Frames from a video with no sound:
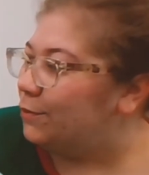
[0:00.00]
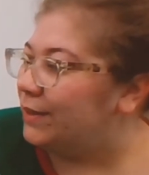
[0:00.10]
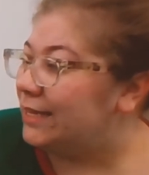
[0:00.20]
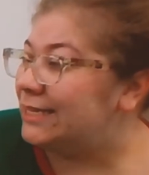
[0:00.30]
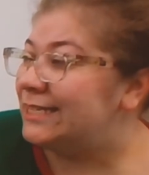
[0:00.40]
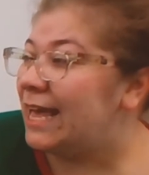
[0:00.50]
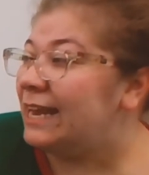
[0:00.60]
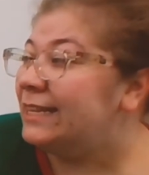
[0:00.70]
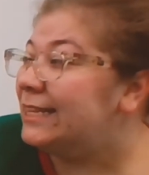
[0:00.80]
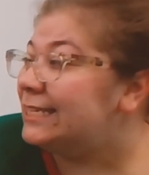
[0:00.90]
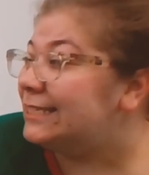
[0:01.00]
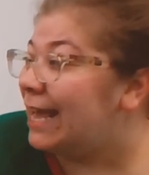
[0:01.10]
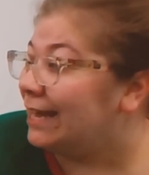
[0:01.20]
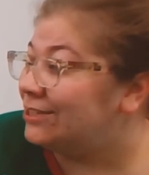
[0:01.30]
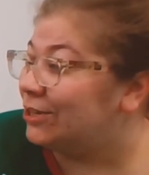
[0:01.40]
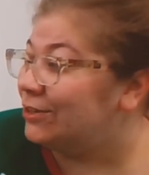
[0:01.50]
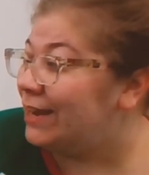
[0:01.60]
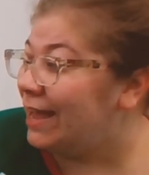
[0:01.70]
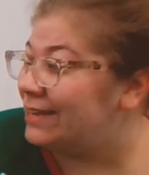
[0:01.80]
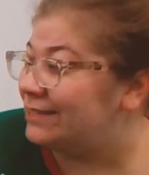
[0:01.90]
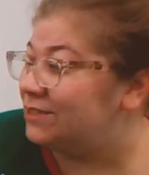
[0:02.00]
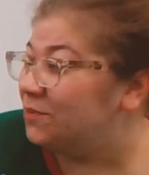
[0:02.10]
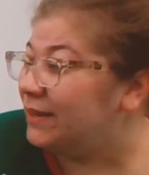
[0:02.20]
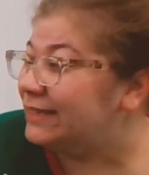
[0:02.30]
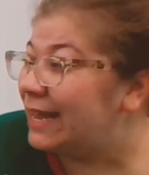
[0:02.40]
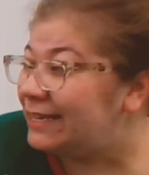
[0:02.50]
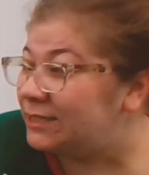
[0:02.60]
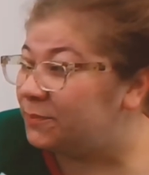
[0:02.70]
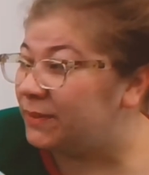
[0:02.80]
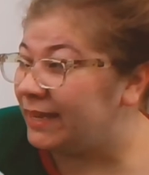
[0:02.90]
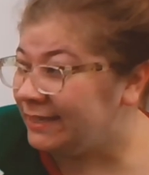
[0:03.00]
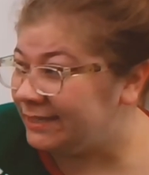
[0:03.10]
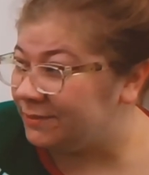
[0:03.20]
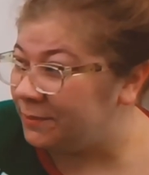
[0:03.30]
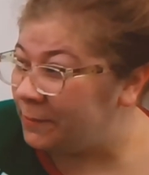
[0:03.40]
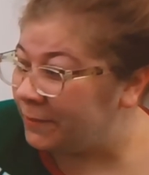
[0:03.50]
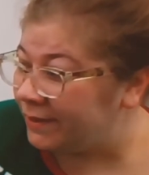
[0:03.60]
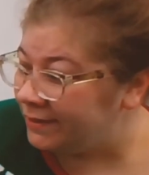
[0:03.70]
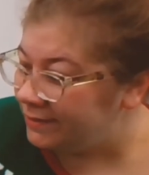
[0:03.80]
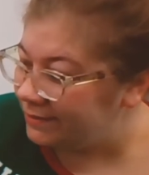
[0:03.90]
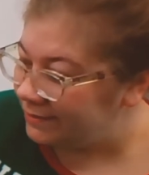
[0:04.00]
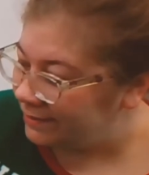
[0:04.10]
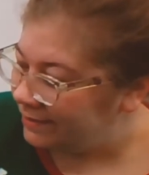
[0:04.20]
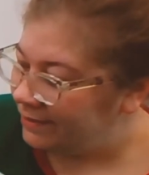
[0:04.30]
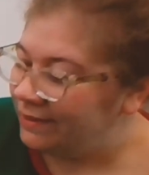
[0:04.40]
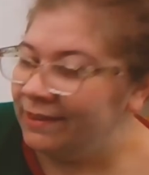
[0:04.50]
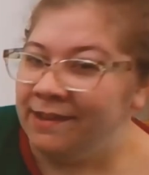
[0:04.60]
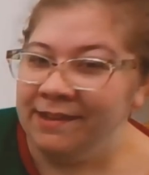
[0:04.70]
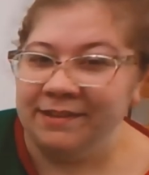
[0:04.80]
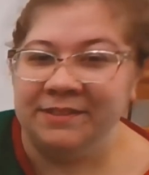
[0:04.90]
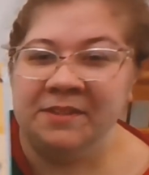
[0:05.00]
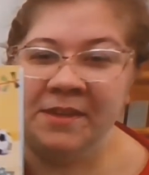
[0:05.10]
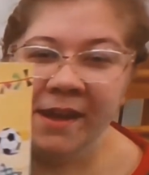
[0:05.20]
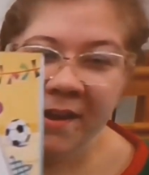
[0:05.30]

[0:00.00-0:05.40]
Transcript: Willie said, "These cats are nice. We'd like to play some more." There they